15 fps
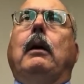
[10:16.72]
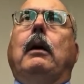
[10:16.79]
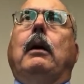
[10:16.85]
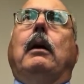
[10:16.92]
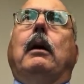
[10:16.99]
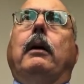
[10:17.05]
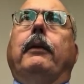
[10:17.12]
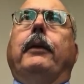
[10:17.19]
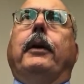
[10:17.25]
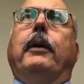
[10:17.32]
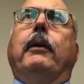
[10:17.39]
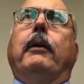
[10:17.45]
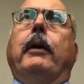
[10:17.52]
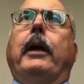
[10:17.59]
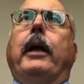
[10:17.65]
Uh,
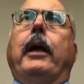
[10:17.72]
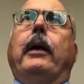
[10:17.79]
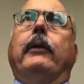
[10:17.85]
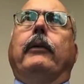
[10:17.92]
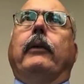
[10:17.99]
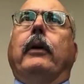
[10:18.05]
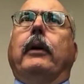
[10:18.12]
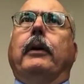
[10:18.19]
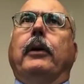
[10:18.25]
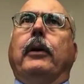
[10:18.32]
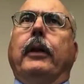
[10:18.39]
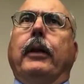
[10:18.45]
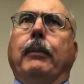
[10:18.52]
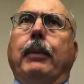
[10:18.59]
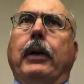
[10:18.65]
there has uh, you know
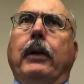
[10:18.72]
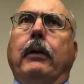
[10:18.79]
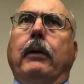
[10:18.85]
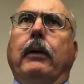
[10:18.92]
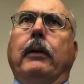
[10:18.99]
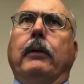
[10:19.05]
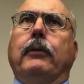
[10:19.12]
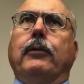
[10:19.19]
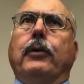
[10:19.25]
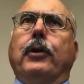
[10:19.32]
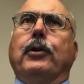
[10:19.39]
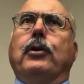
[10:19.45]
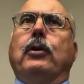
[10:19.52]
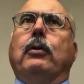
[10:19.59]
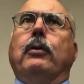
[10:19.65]
they've been a, a
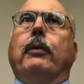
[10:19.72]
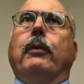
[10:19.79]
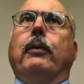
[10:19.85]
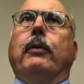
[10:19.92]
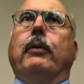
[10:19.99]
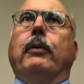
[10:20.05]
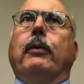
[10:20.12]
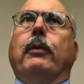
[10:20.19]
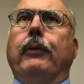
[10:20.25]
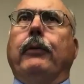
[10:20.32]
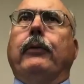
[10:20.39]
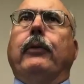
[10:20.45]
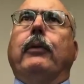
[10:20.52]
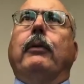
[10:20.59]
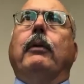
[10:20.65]
traditional uranium
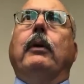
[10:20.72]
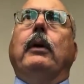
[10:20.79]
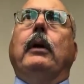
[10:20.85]
producer.